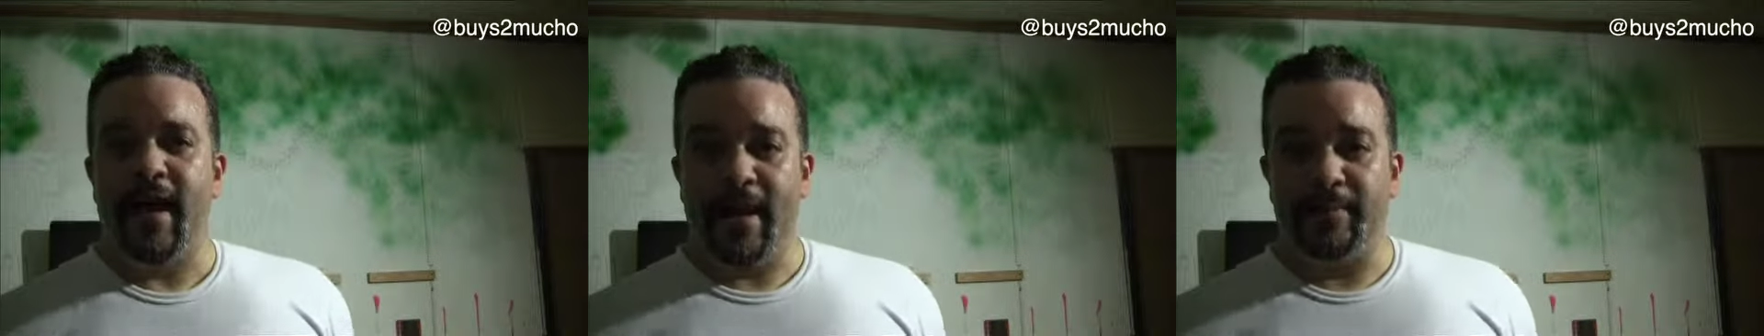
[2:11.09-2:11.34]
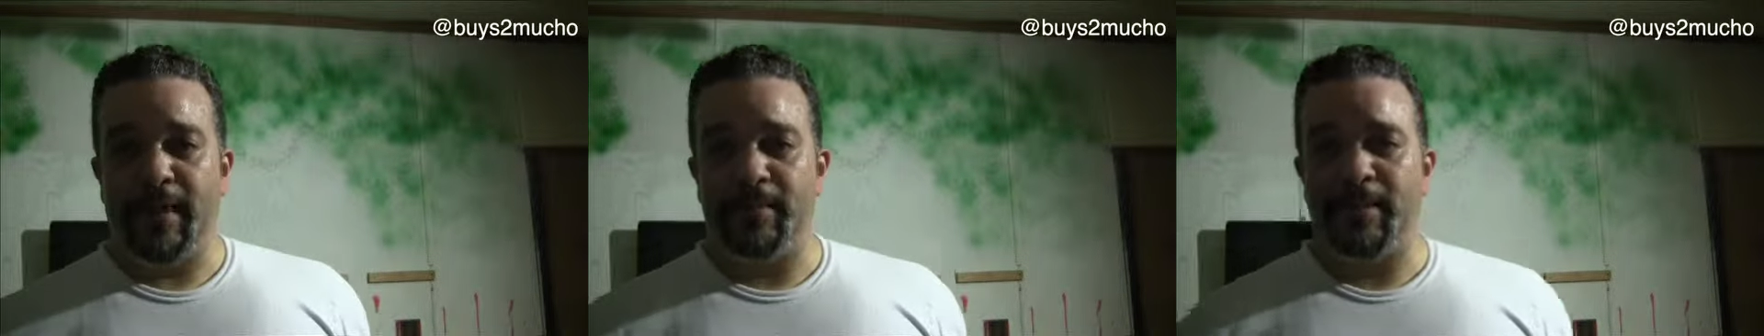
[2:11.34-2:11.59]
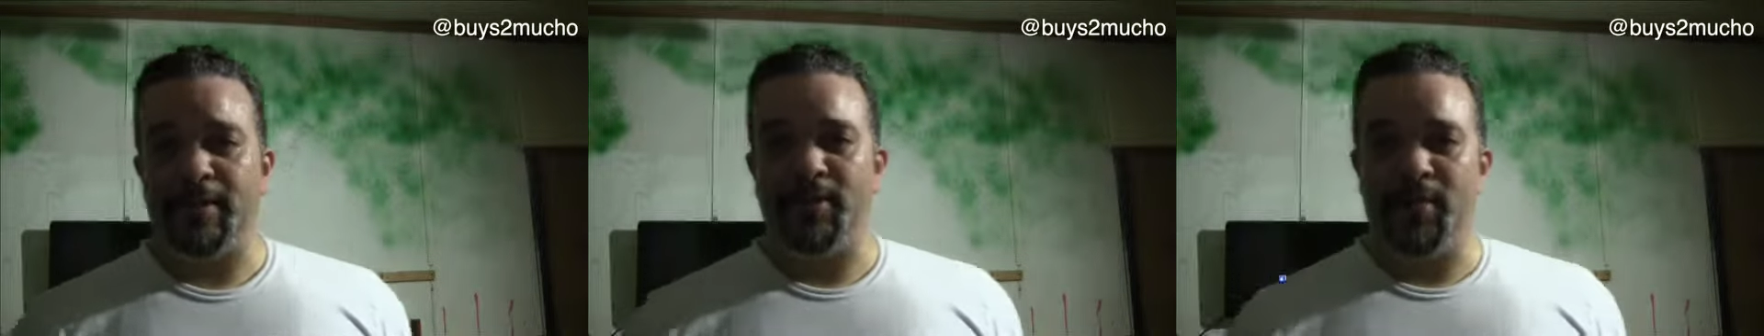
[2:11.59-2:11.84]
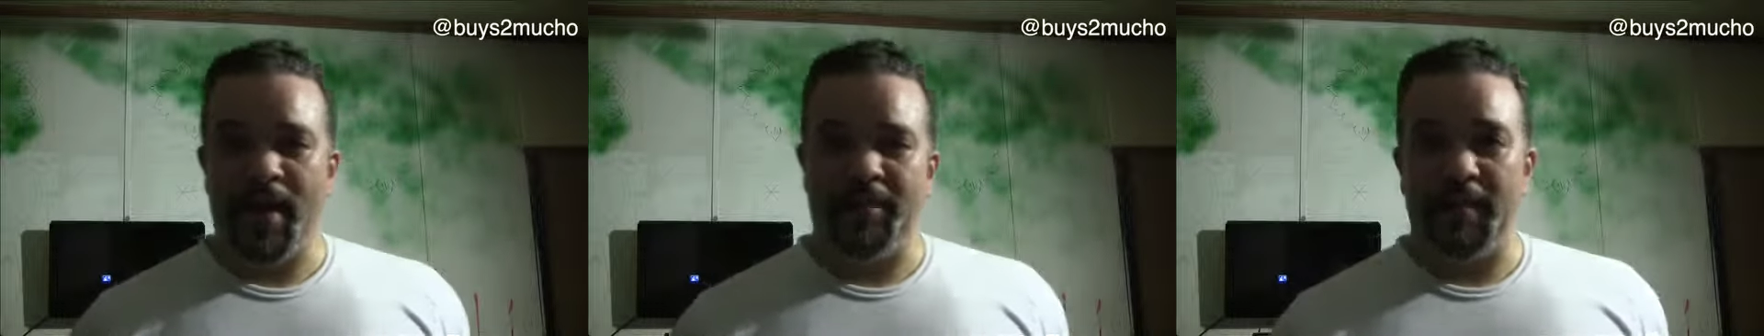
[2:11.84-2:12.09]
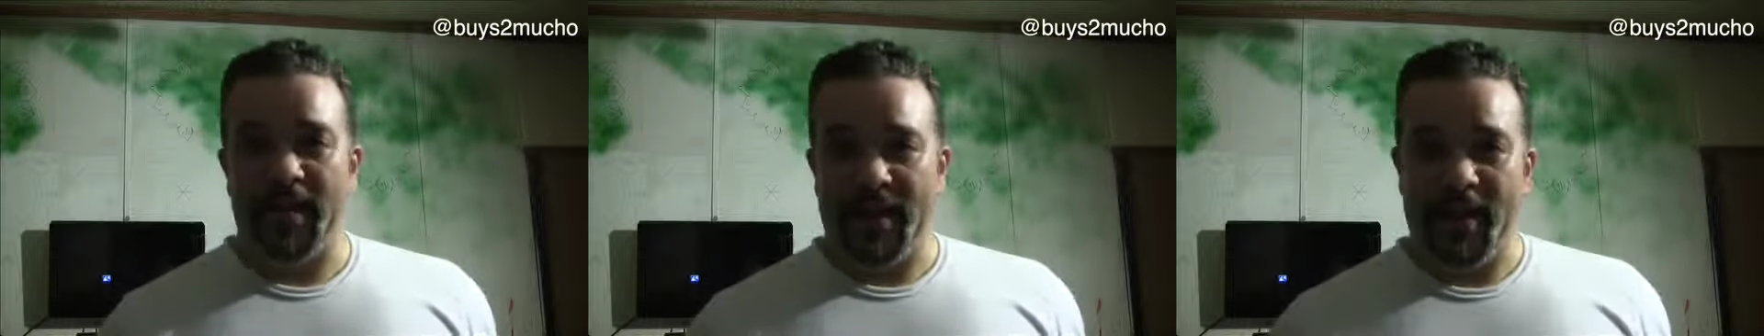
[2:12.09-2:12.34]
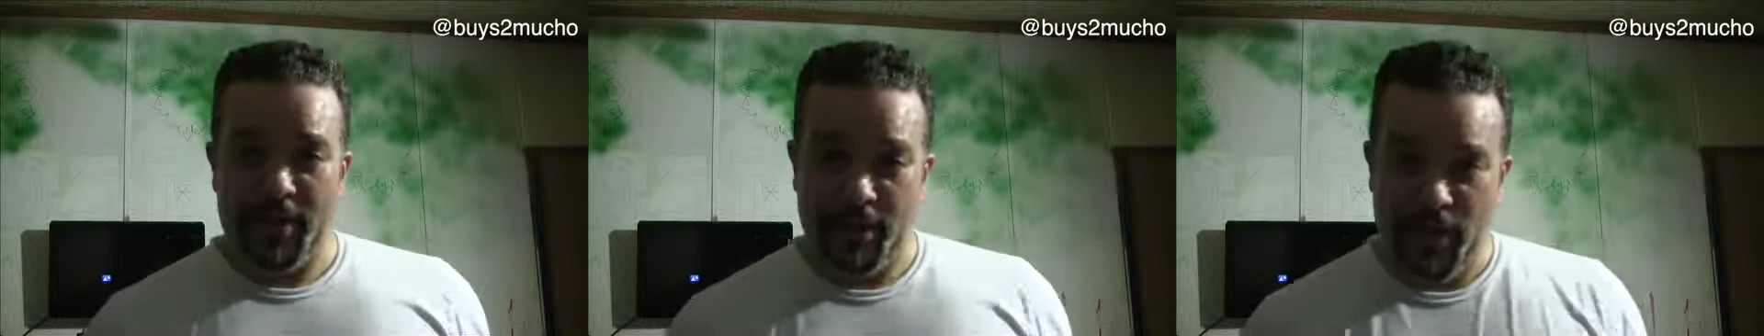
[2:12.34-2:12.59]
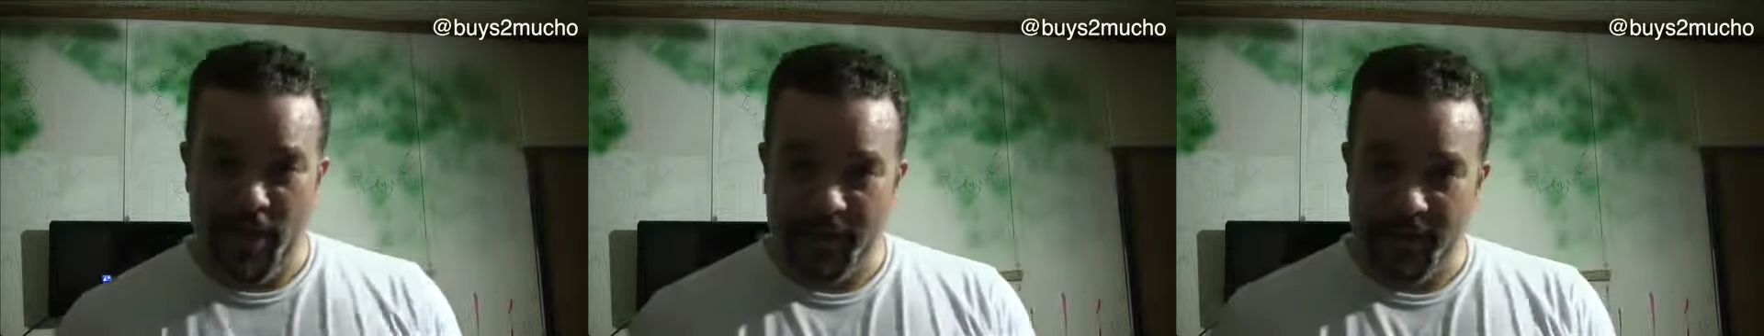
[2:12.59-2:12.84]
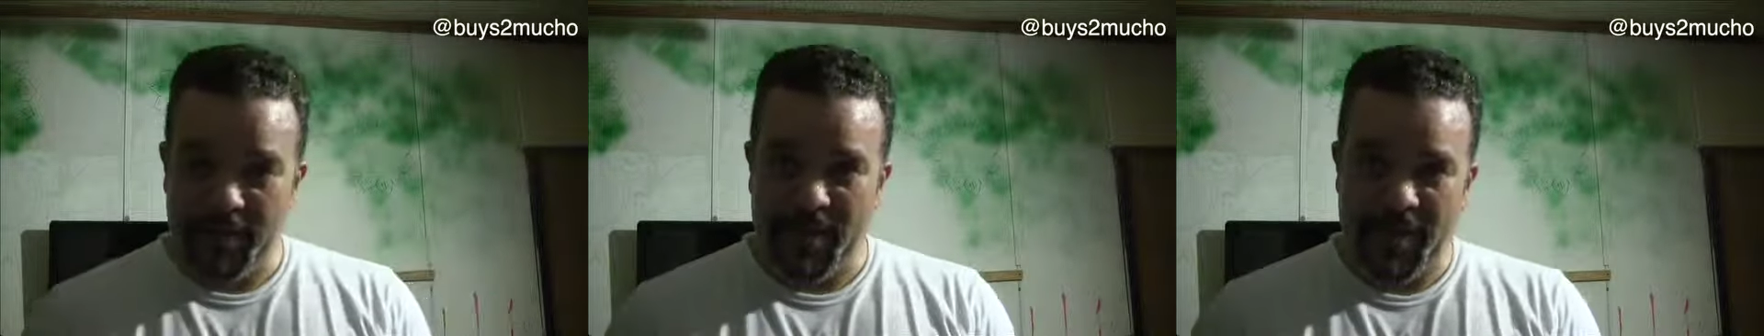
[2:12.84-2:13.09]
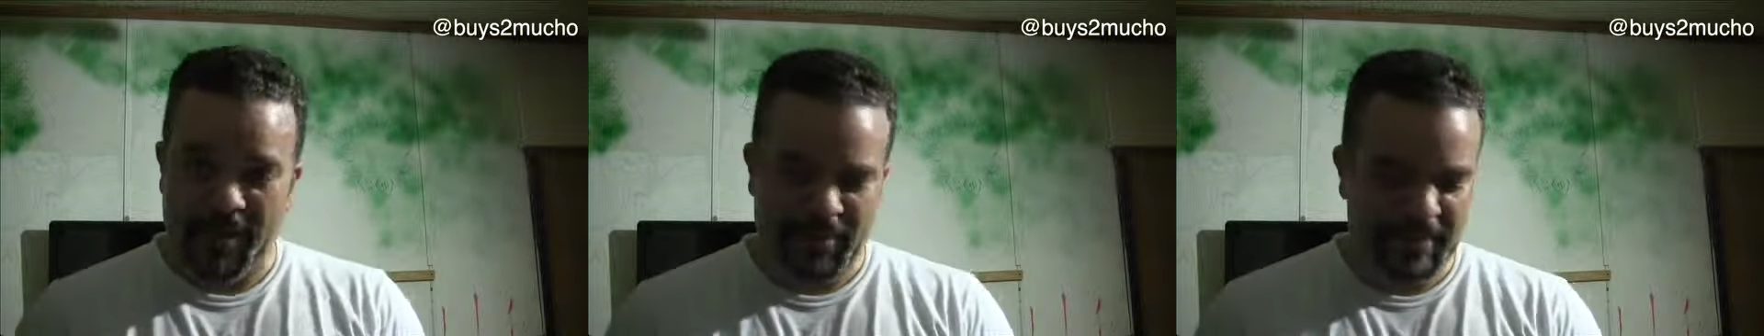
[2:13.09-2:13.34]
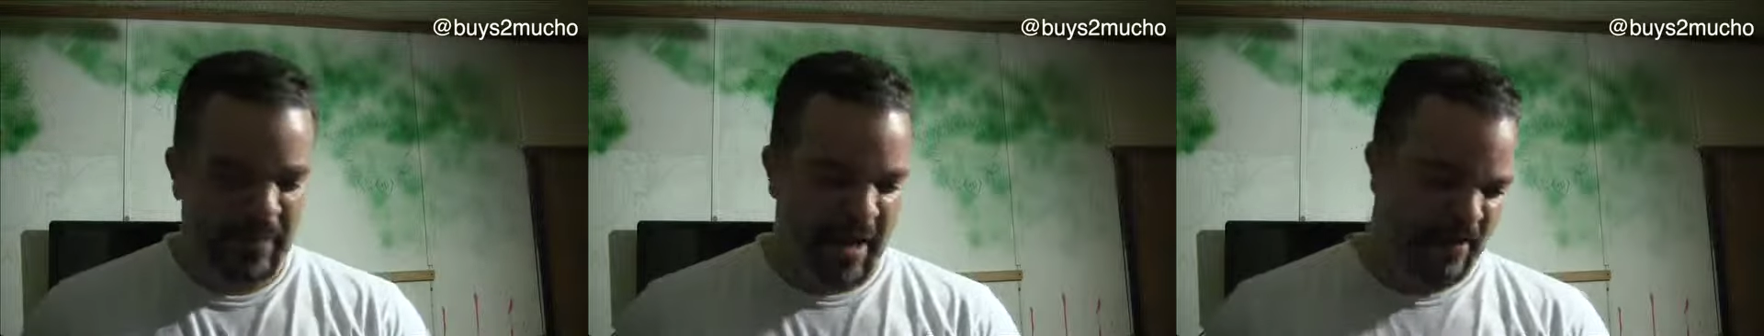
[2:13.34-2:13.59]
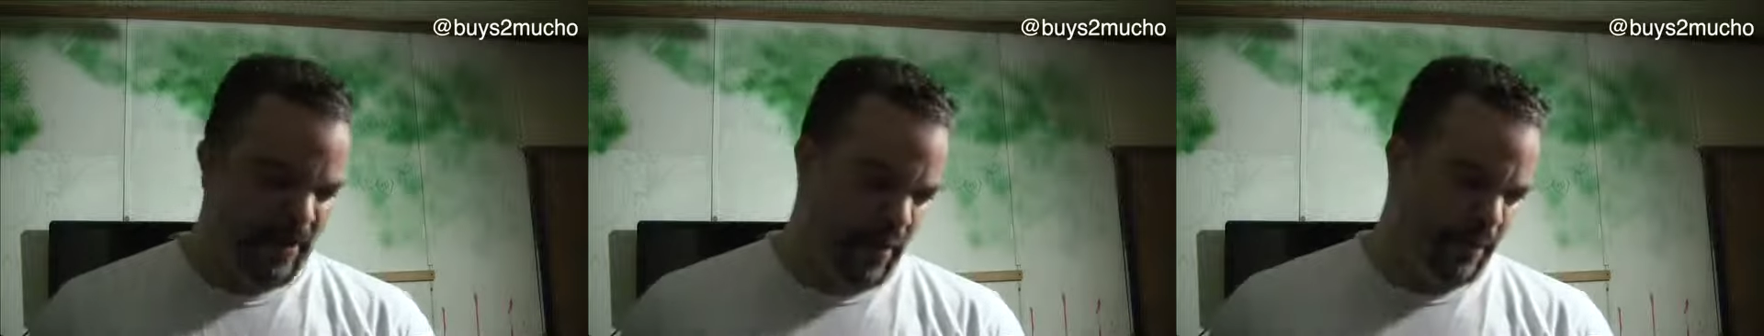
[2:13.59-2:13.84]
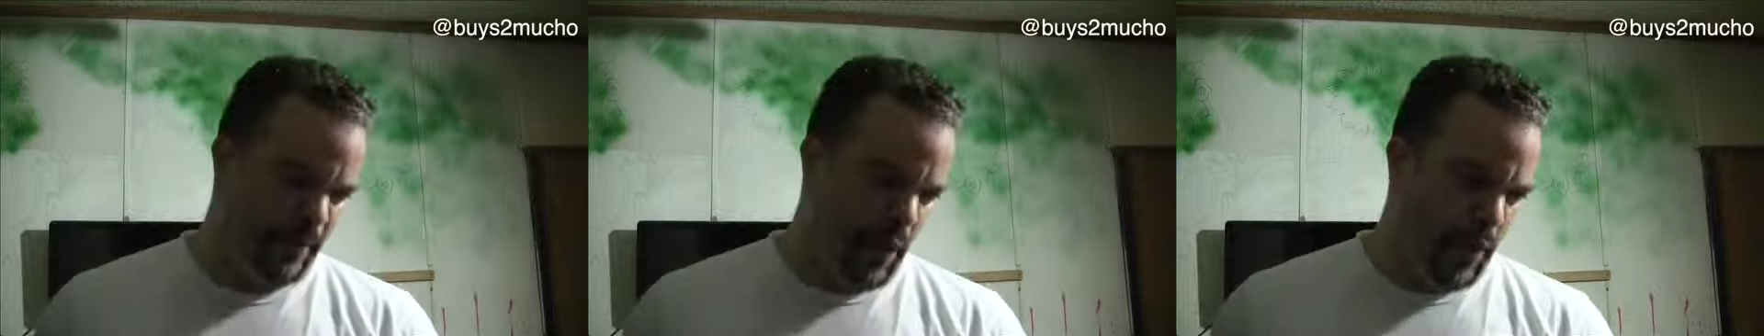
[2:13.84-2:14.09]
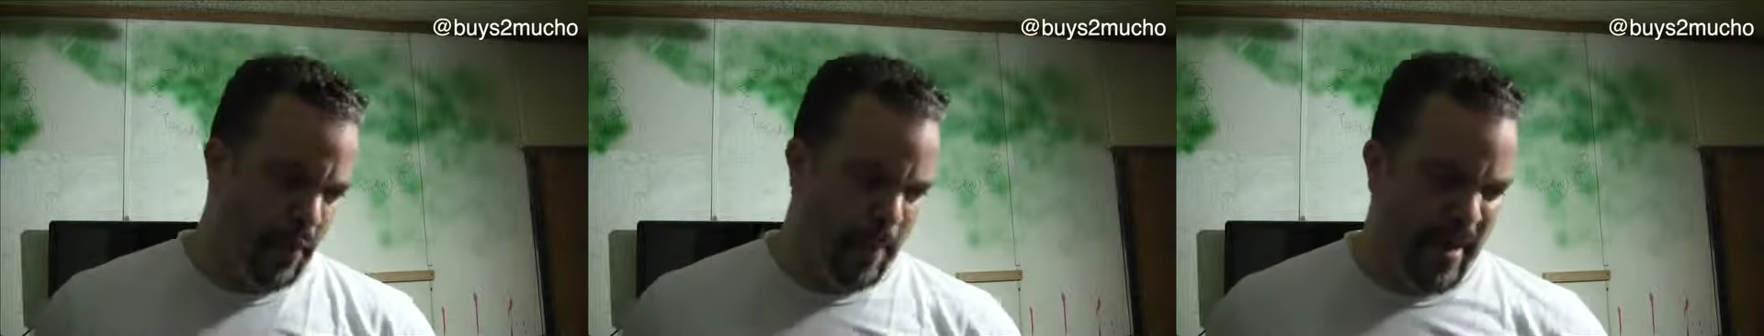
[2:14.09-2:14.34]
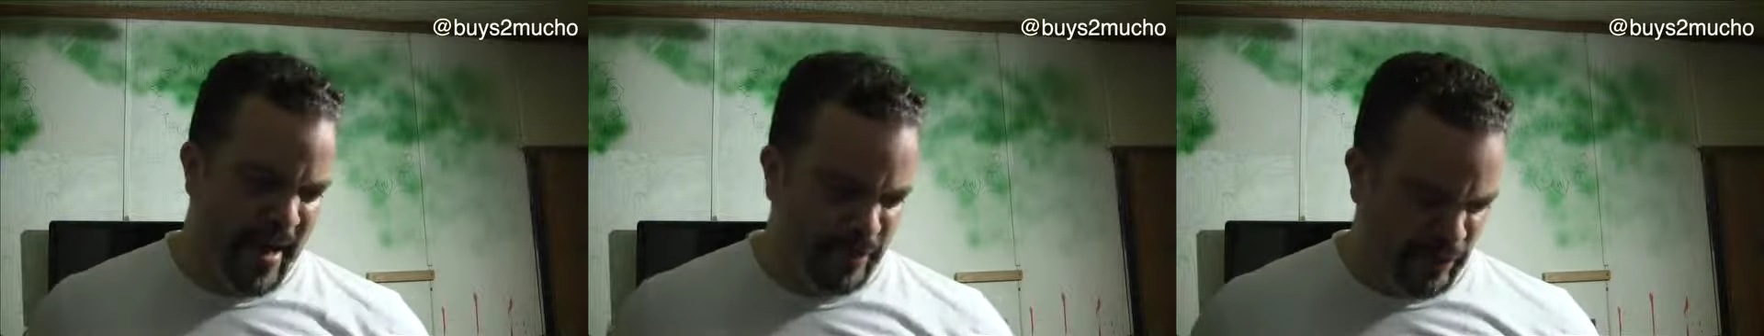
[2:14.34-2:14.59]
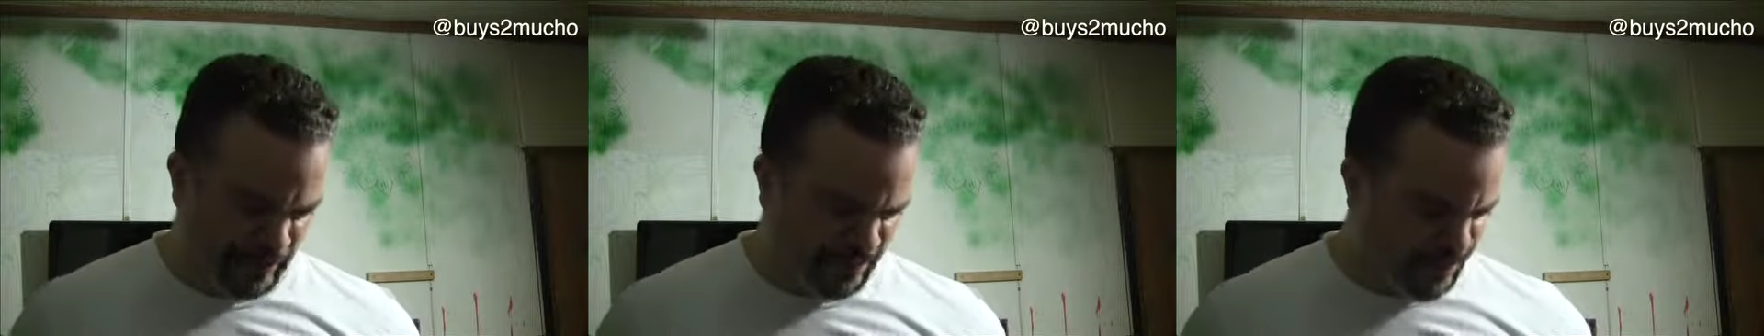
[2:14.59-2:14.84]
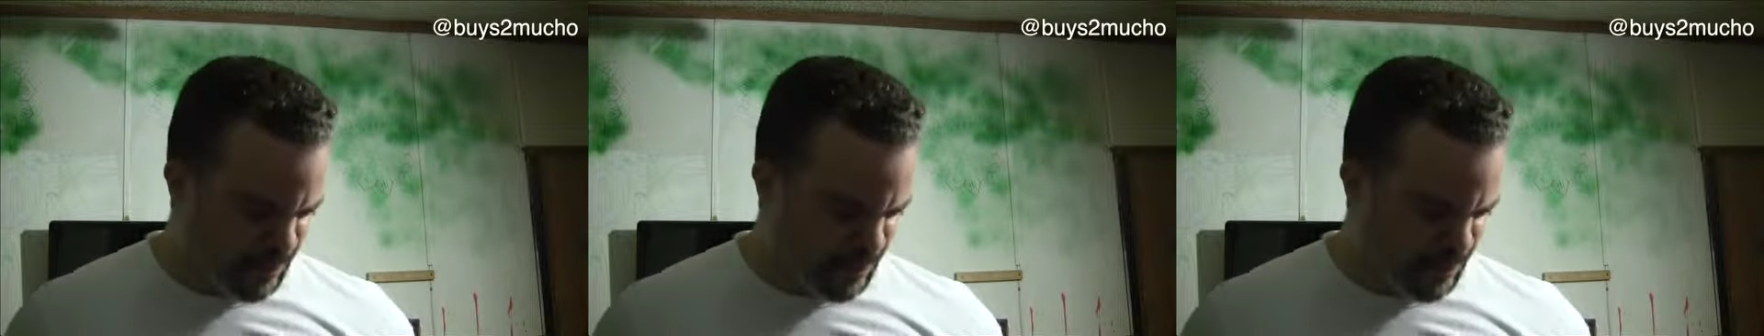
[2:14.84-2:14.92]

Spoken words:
I'm tempted to drop them like I do all dumbbells, even on their base.